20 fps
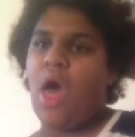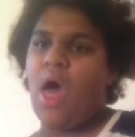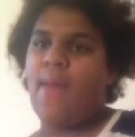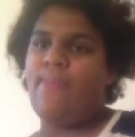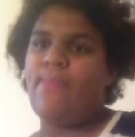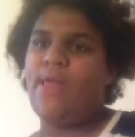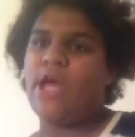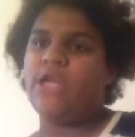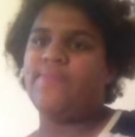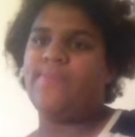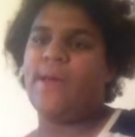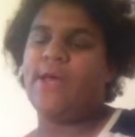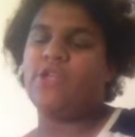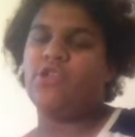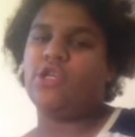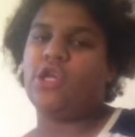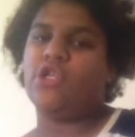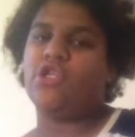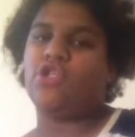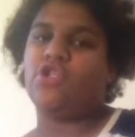And the last
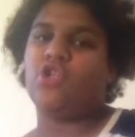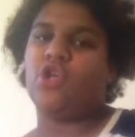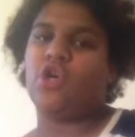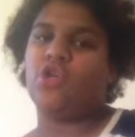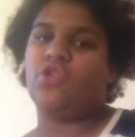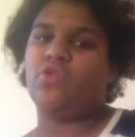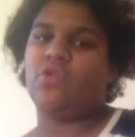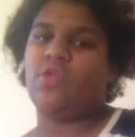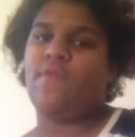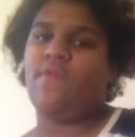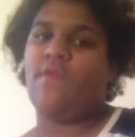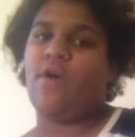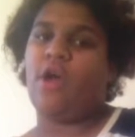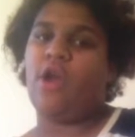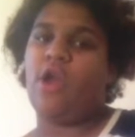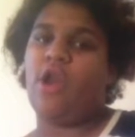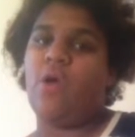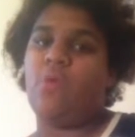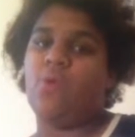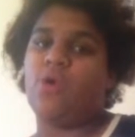person I talked to on the
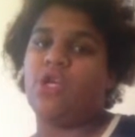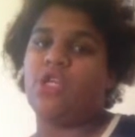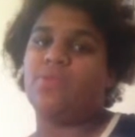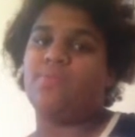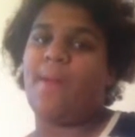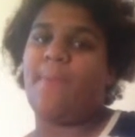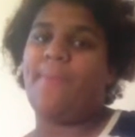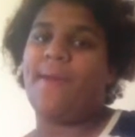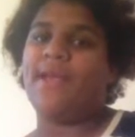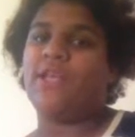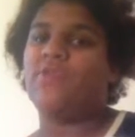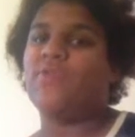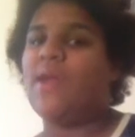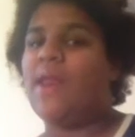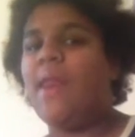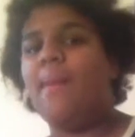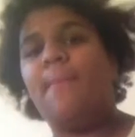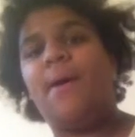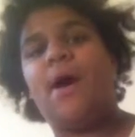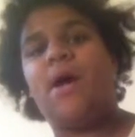phone was my best
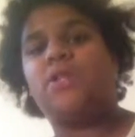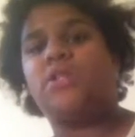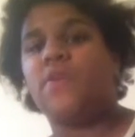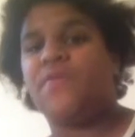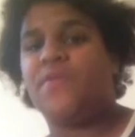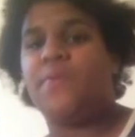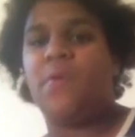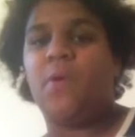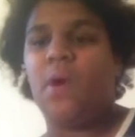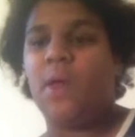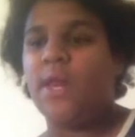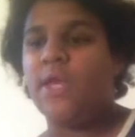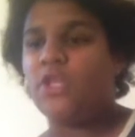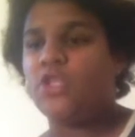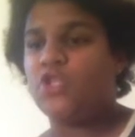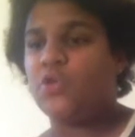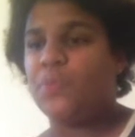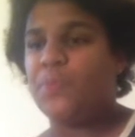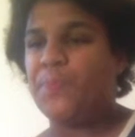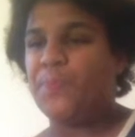friend, Marta, from
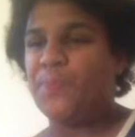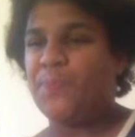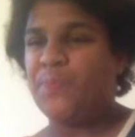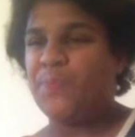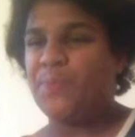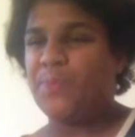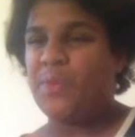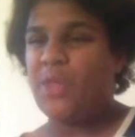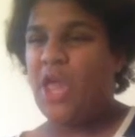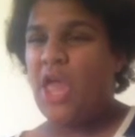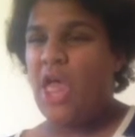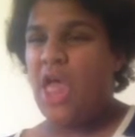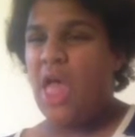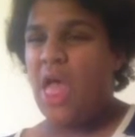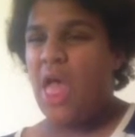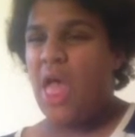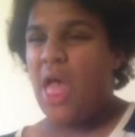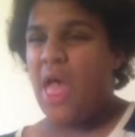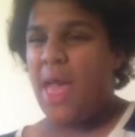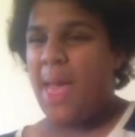college.
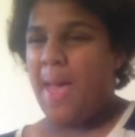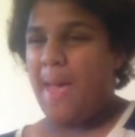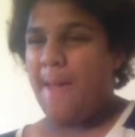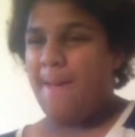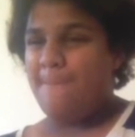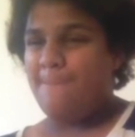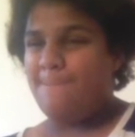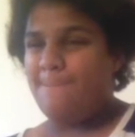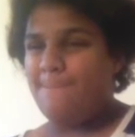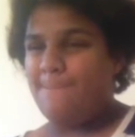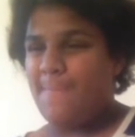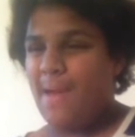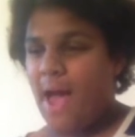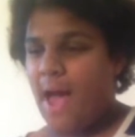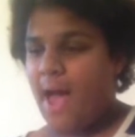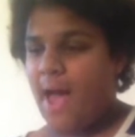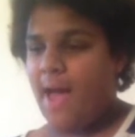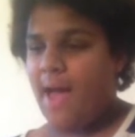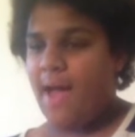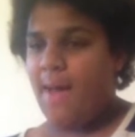
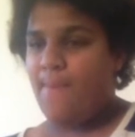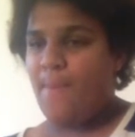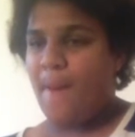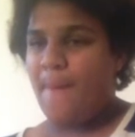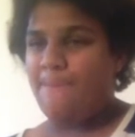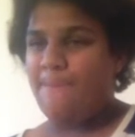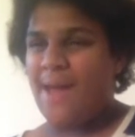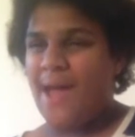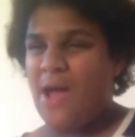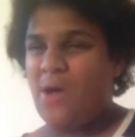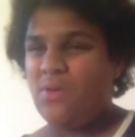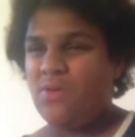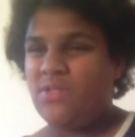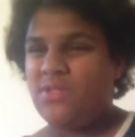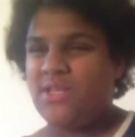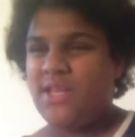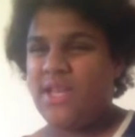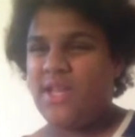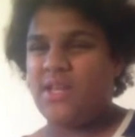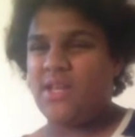
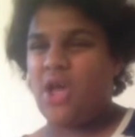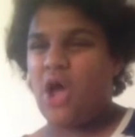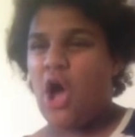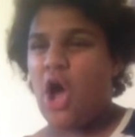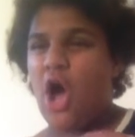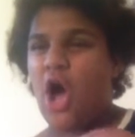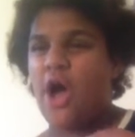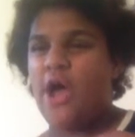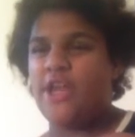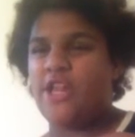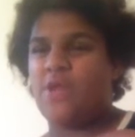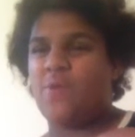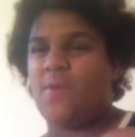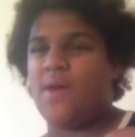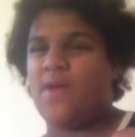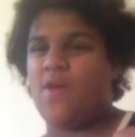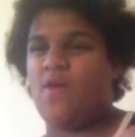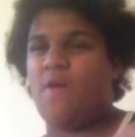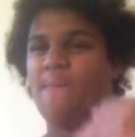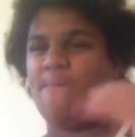Mountain,
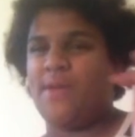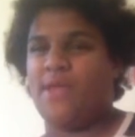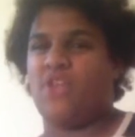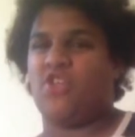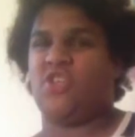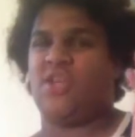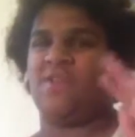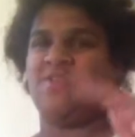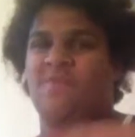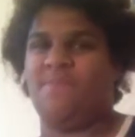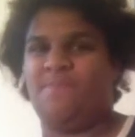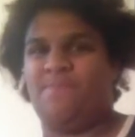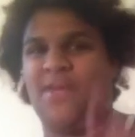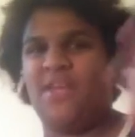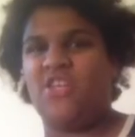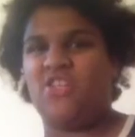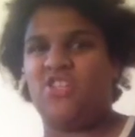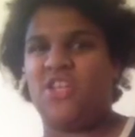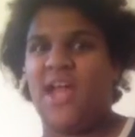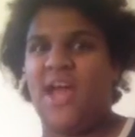hideaway, or beach house?
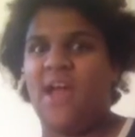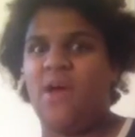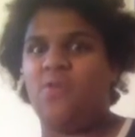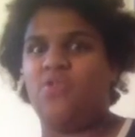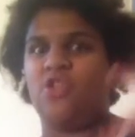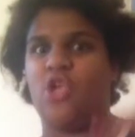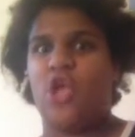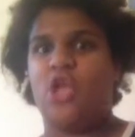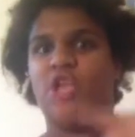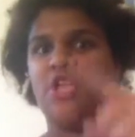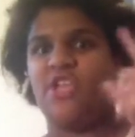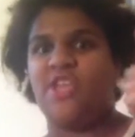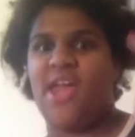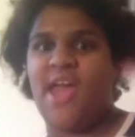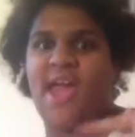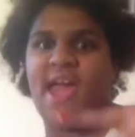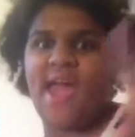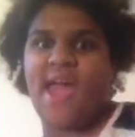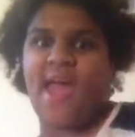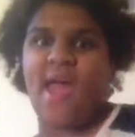Beach house,
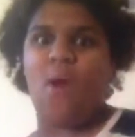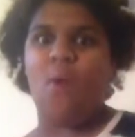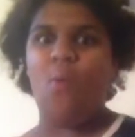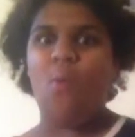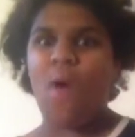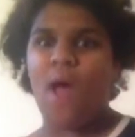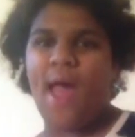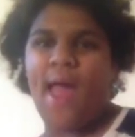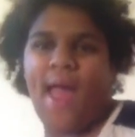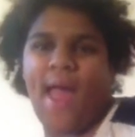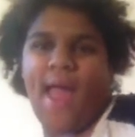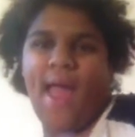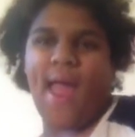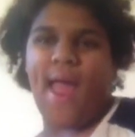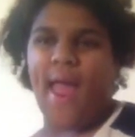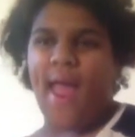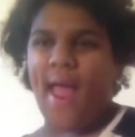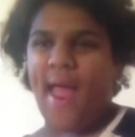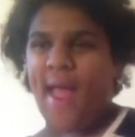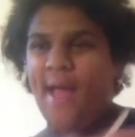yeah,
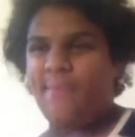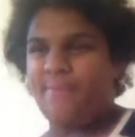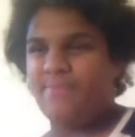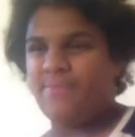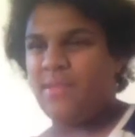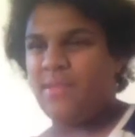way.